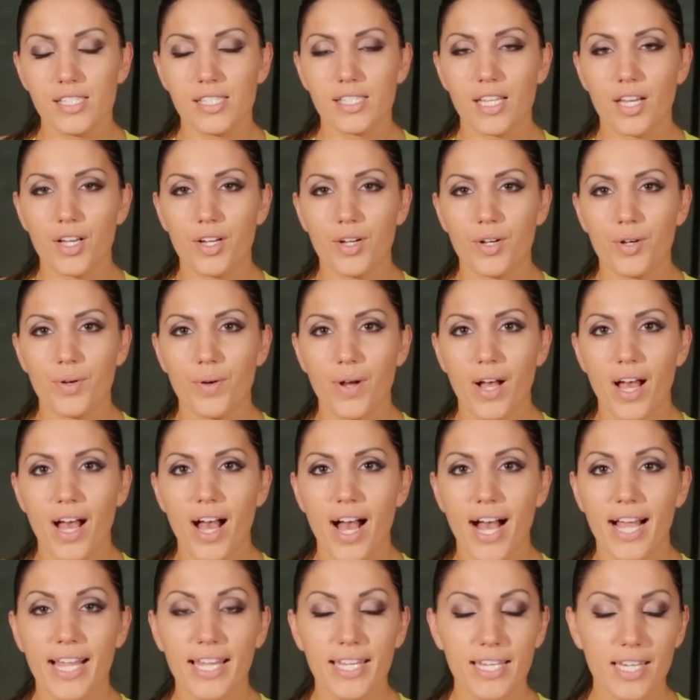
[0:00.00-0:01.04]
So
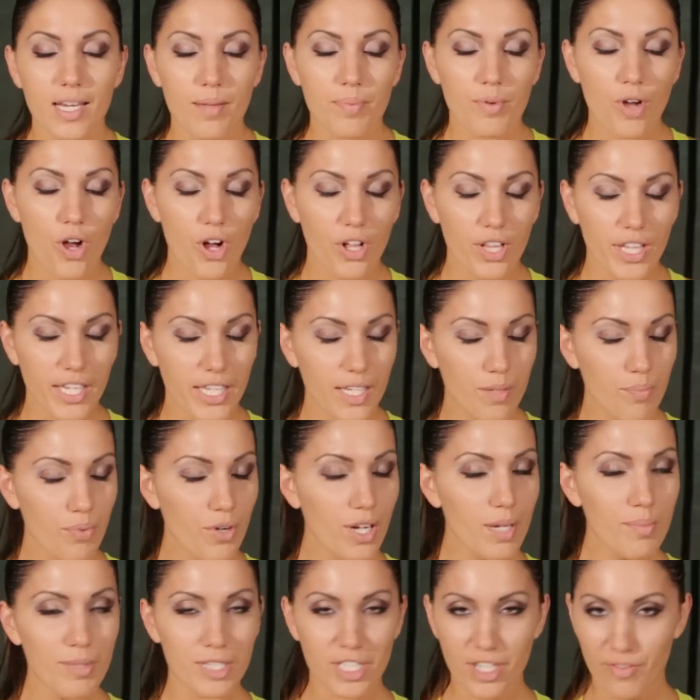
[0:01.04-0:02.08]
I ended up calling
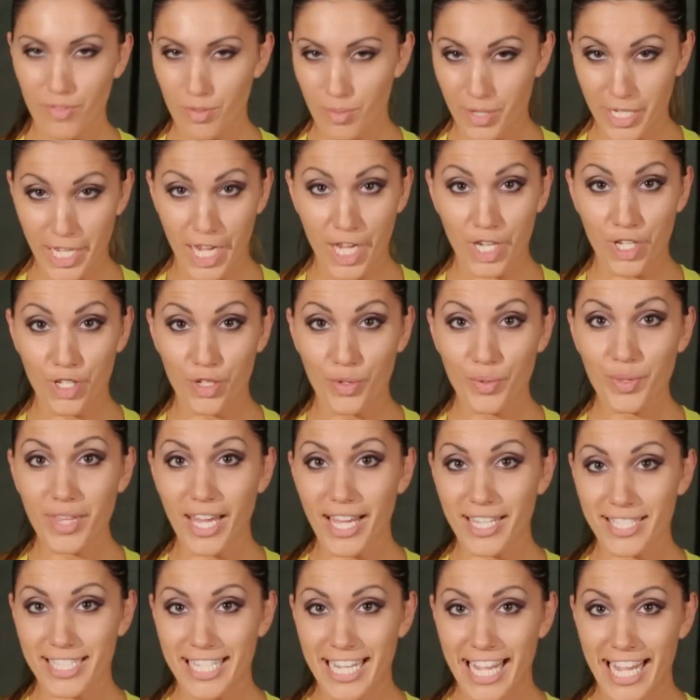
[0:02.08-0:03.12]
pretty much everybody I knew
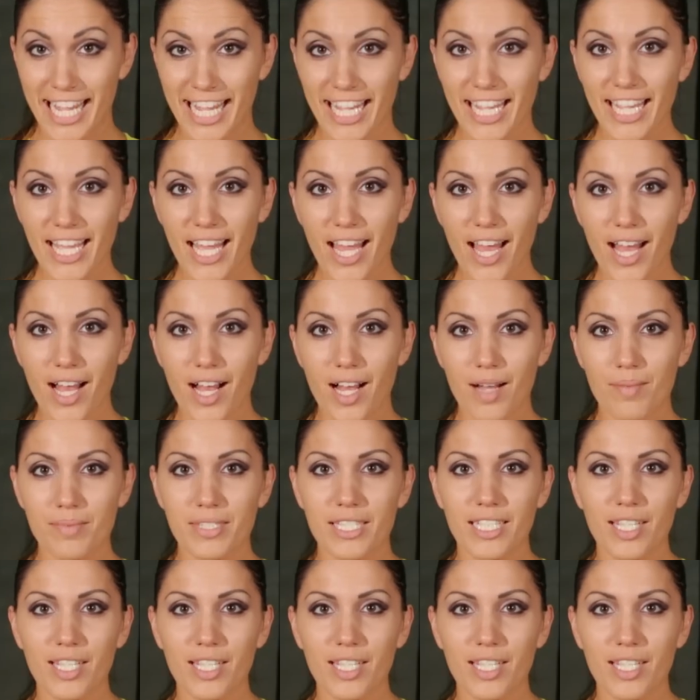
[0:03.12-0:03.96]
that day um,